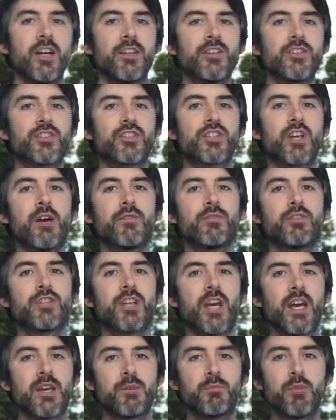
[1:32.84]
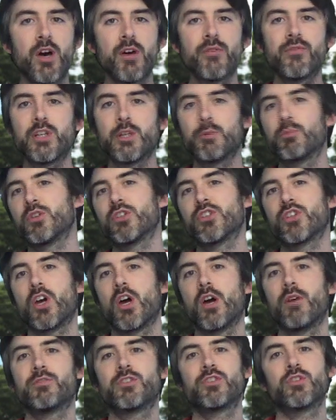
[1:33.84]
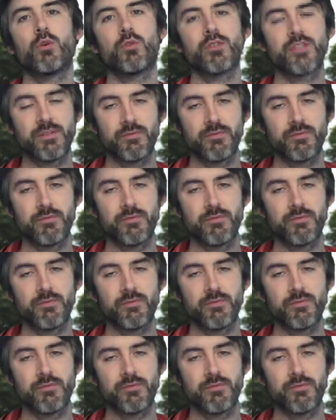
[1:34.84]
discovered a perfectly preserved tourist